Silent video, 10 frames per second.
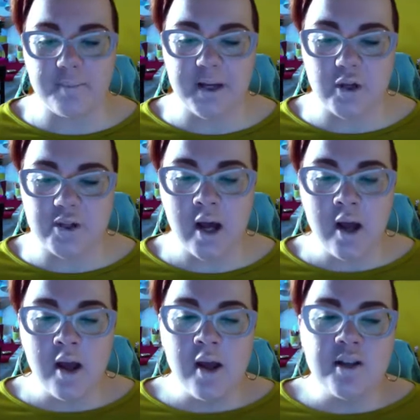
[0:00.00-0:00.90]
because
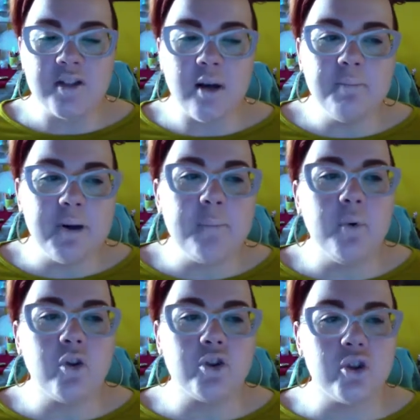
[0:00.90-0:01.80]
some
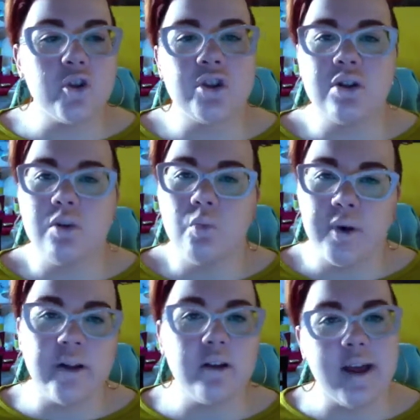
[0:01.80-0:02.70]
people just
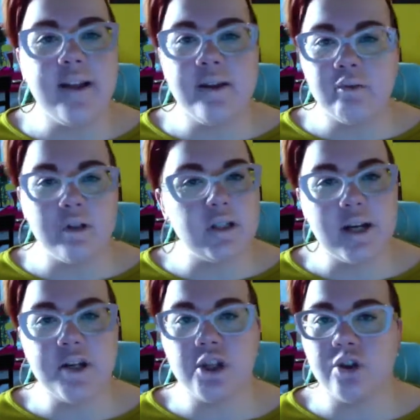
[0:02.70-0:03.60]
will get
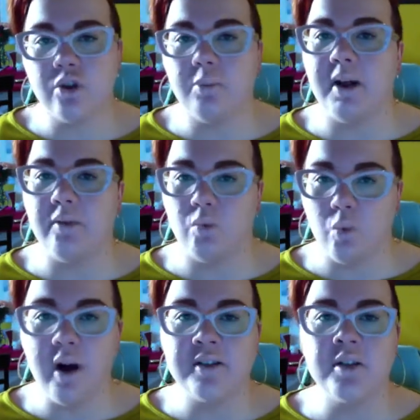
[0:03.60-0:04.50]
irritation no matter
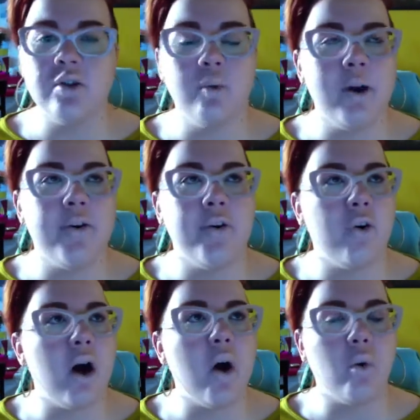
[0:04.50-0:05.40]
what, no matter
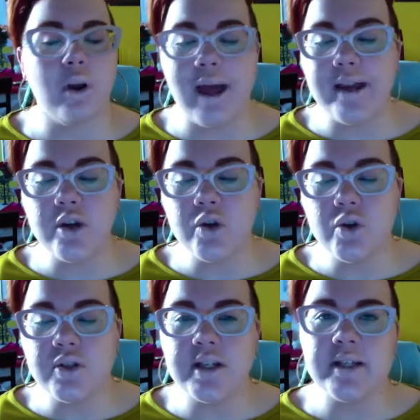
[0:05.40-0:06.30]
how light you
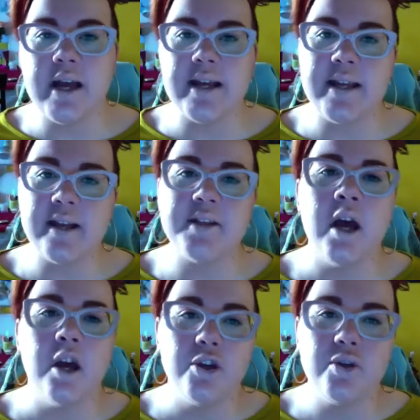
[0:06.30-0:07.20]
use it, yet
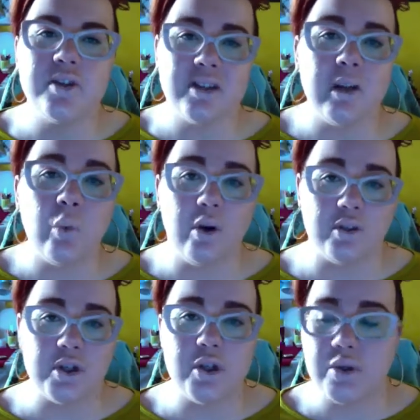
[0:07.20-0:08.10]
you still
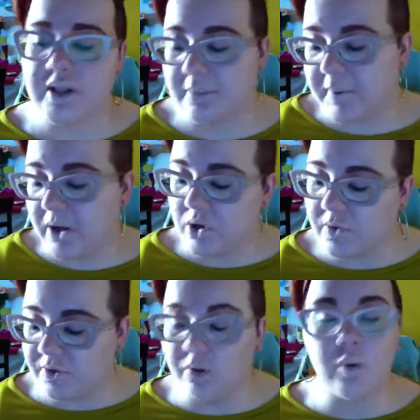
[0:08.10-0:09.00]
want to use it because
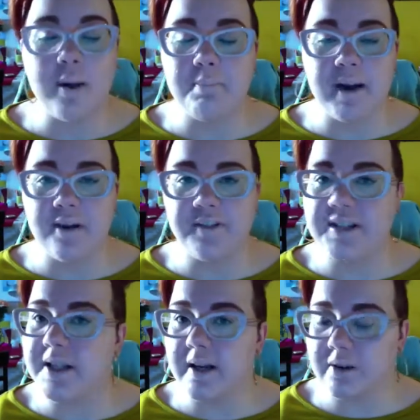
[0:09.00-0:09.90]
of the great
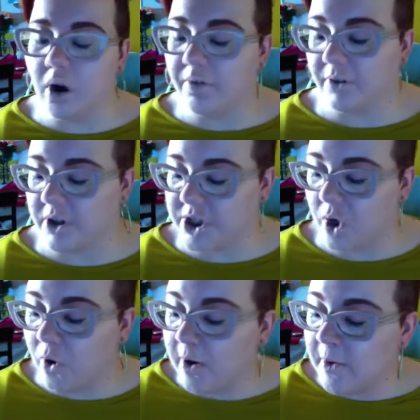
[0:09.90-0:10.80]
benefits that it offers.
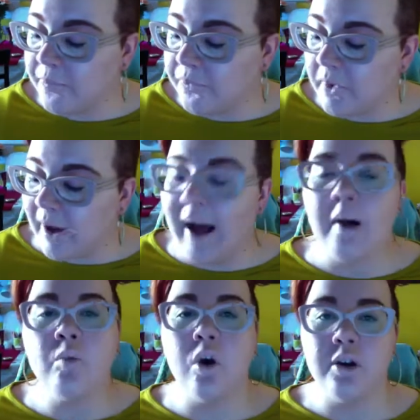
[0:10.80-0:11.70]
So
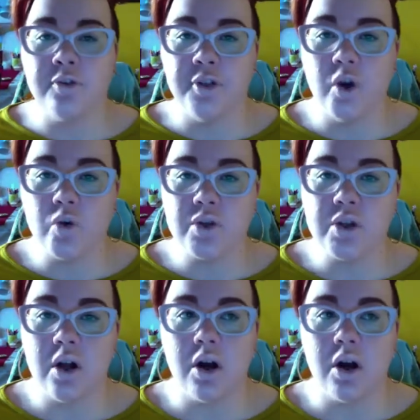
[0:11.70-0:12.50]
I'm one of those.